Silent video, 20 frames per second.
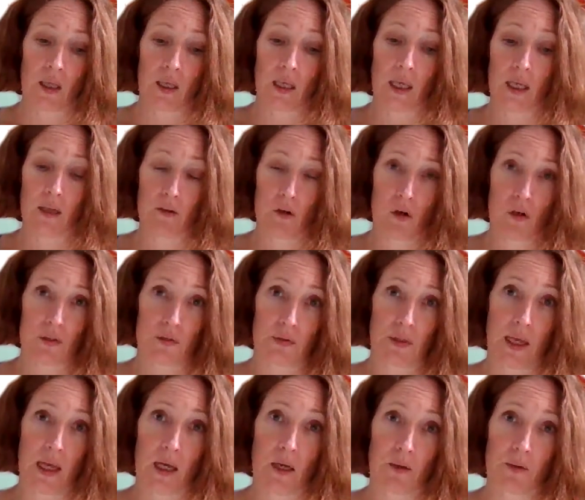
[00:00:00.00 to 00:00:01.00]
here at Oxford
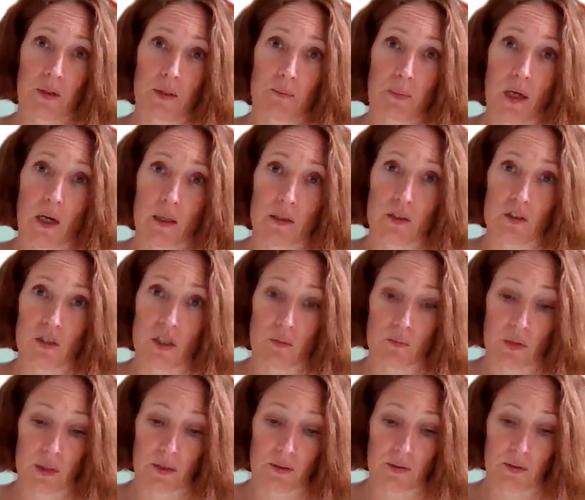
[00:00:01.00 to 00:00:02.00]
Health in partnership
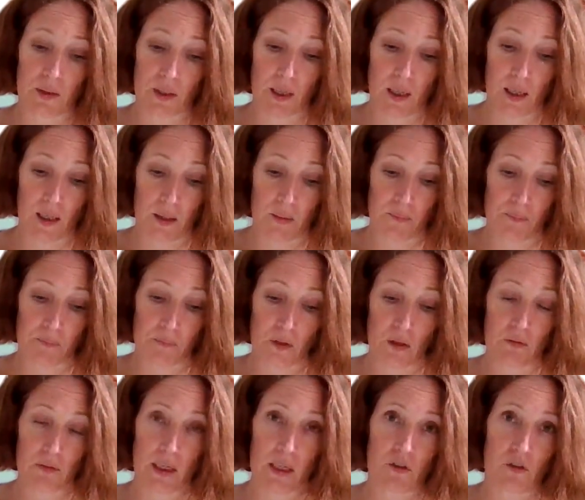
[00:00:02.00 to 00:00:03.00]
with
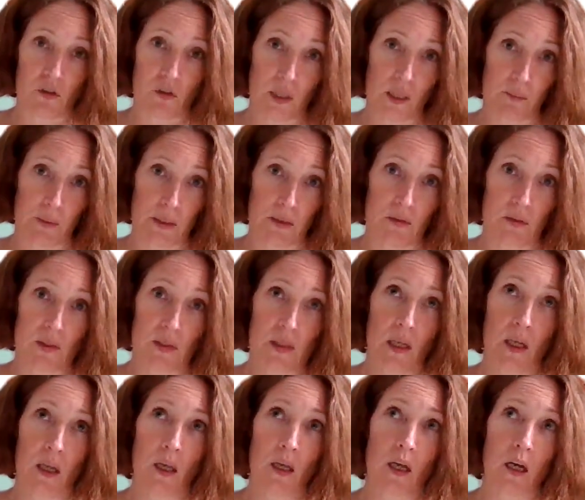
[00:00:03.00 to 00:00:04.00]
Rachel
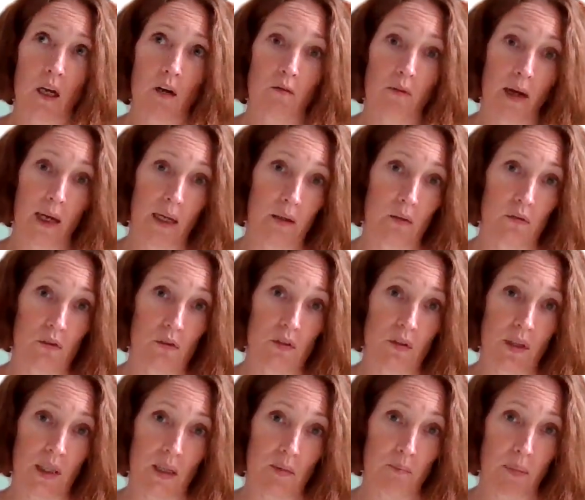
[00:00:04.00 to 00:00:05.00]
Gibbons around
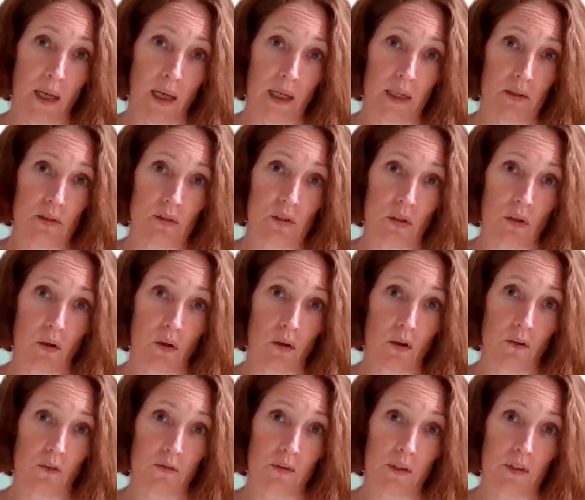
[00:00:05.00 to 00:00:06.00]
the impact
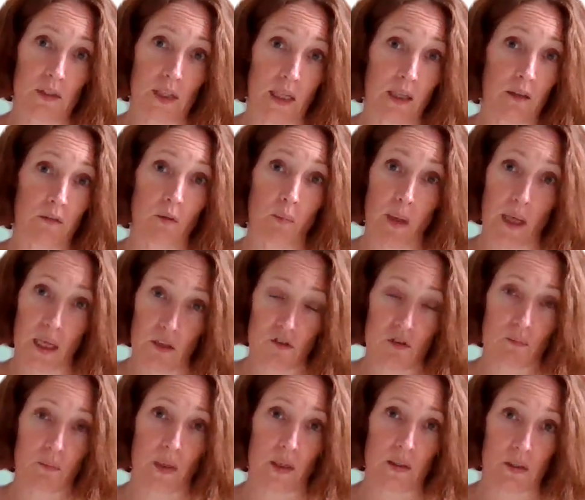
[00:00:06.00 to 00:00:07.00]
of the death of a
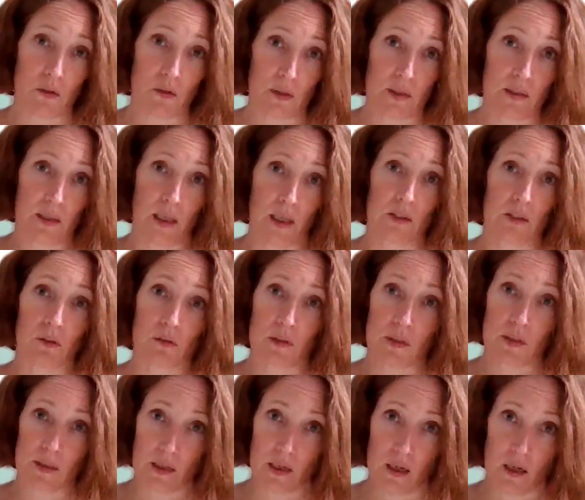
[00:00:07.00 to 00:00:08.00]
patient by suicide on
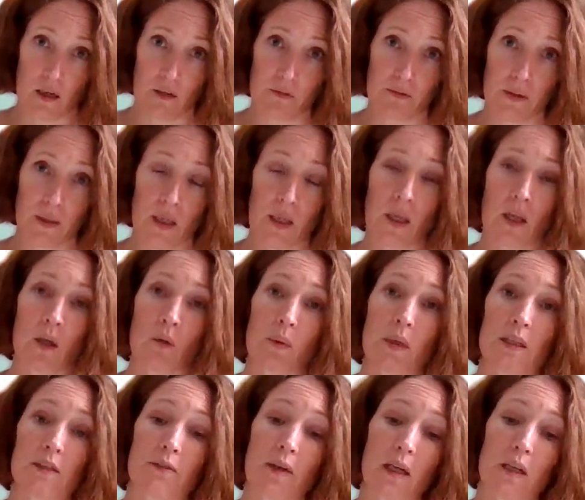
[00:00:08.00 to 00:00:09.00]
staff.
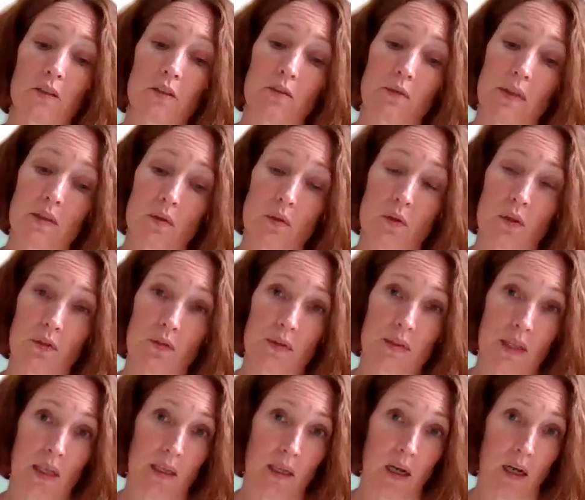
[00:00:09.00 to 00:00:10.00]
We developed a resource for
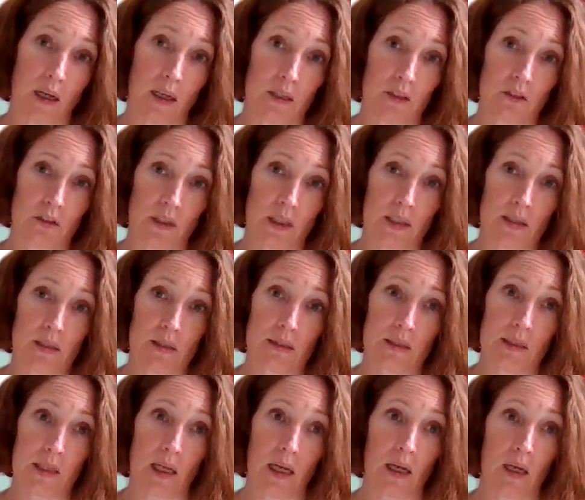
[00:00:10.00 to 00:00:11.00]

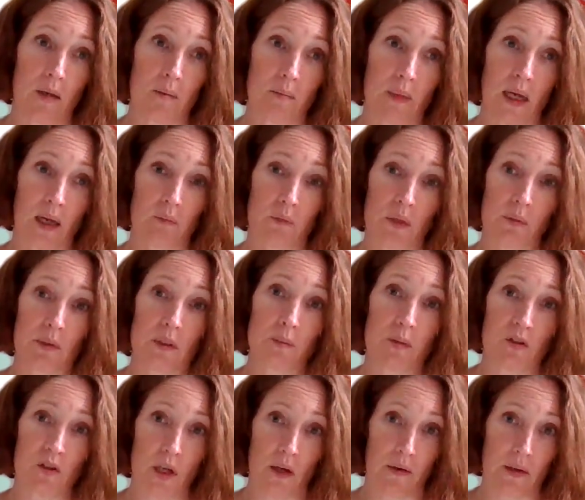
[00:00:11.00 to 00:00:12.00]
psychiatrists and we will be
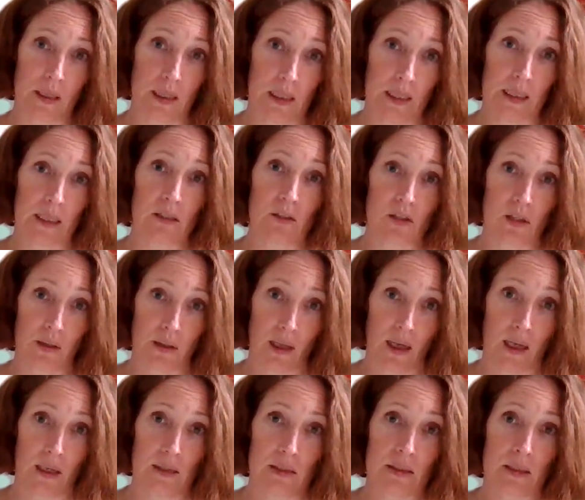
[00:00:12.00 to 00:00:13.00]
sharing a link to
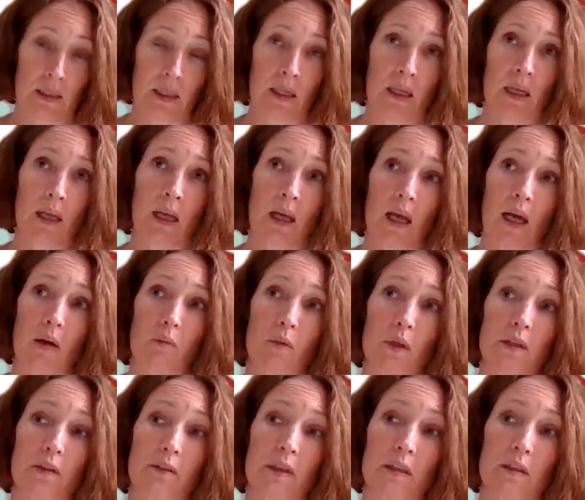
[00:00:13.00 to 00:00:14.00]
that. And
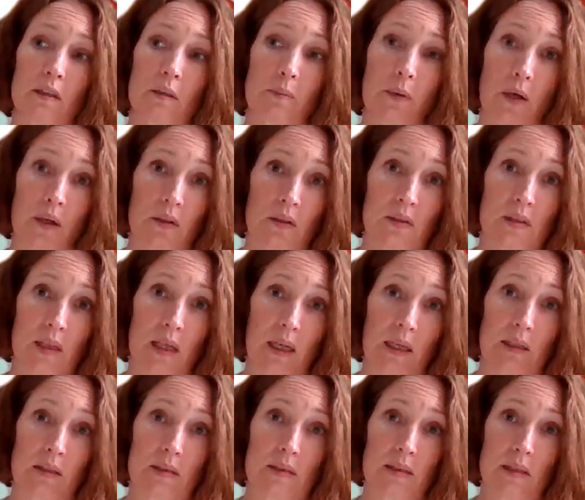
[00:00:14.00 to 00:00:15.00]
we are in the
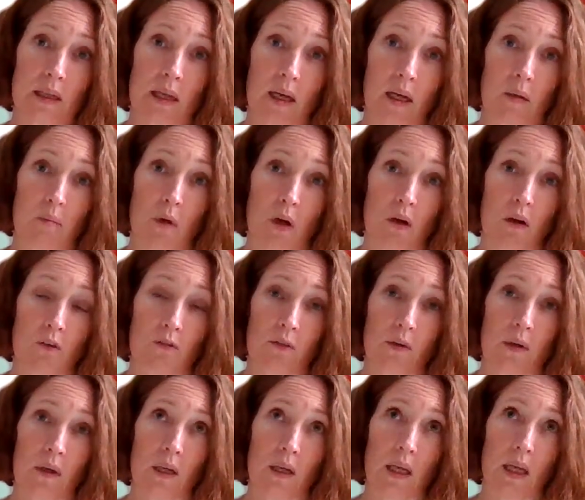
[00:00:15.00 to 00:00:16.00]
process of